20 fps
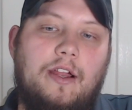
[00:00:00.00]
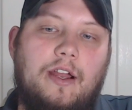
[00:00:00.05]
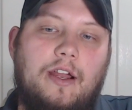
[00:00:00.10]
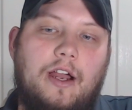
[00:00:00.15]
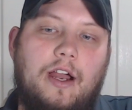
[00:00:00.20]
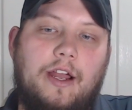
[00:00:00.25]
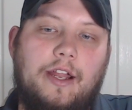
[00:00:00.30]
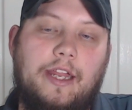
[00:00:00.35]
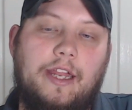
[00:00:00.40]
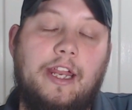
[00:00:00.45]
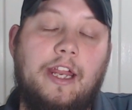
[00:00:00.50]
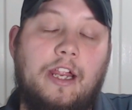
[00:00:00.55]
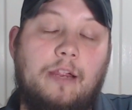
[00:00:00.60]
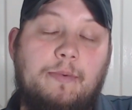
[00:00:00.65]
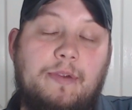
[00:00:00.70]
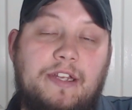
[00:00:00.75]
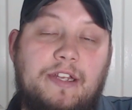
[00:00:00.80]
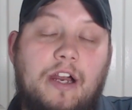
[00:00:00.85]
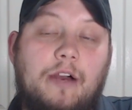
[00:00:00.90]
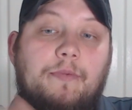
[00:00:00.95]
and it
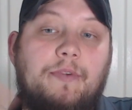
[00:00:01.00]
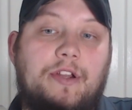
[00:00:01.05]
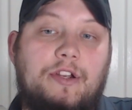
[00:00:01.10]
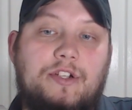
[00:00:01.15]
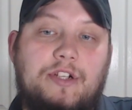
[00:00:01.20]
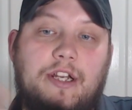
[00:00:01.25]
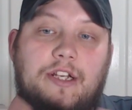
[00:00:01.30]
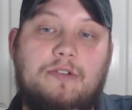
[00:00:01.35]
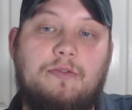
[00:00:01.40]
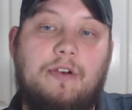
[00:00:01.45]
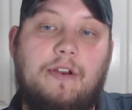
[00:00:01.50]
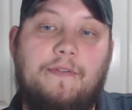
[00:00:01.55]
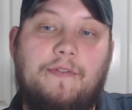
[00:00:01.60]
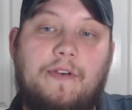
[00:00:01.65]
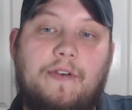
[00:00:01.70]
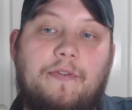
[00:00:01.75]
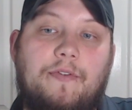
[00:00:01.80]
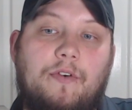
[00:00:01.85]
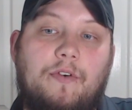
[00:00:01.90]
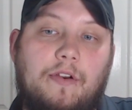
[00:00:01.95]
can be done with a
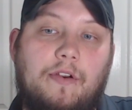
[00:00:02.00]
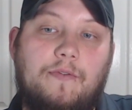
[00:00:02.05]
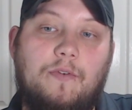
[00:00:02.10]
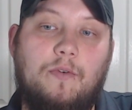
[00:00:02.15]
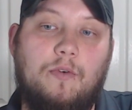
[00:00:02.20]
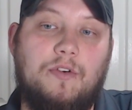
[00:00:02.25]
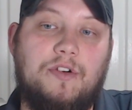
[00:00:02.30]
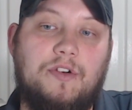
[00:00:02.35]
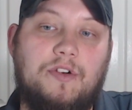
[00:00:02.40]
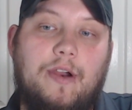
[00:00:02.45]
J2534.